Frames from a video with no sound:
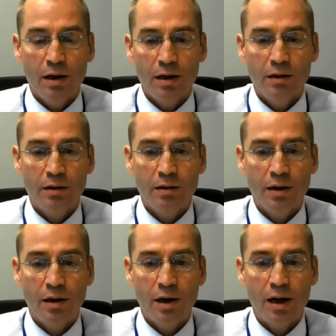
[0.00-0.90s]

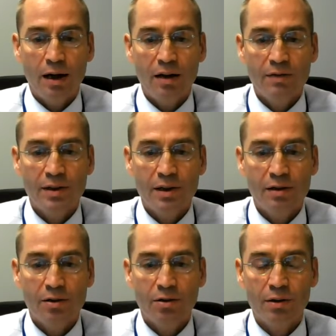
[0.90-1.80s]
And I have
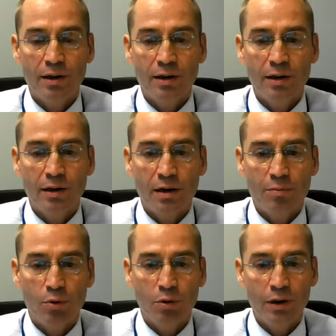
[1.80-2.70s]
seen certainly that
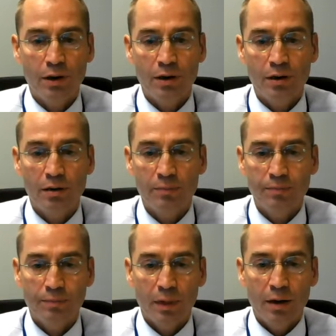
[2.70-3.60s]
our
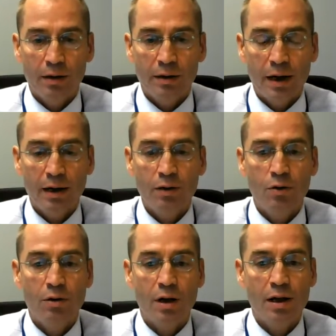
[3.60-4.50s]
political
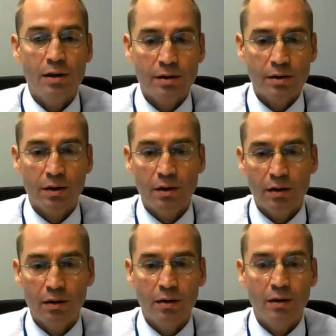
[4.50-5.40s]
dialogue has
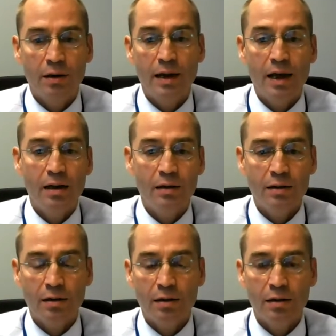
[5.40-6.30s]

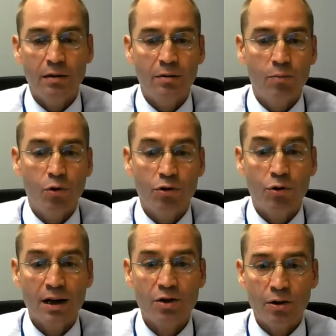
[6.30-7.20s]
gained more
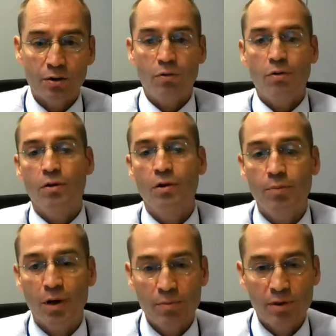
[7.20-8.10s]
traction
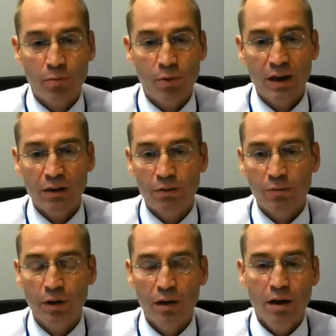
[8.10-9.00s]
or perhaps a
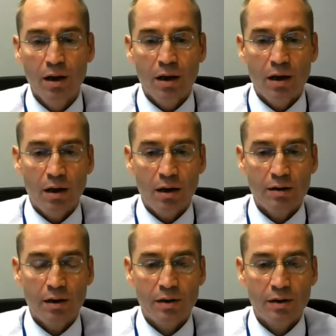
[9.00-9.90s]
momentum
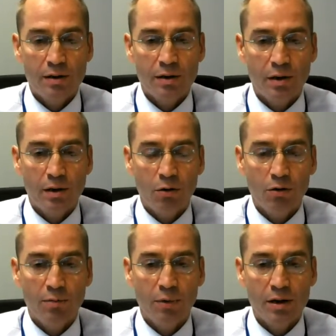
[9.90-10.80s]
since
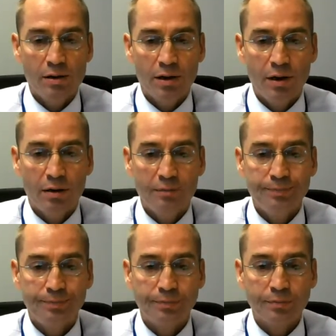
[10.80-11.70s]
autumn last
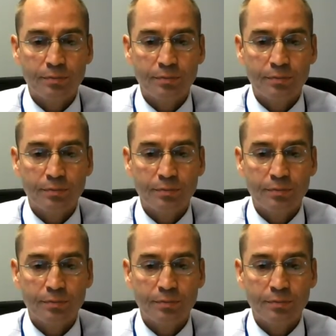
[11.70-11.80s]
year.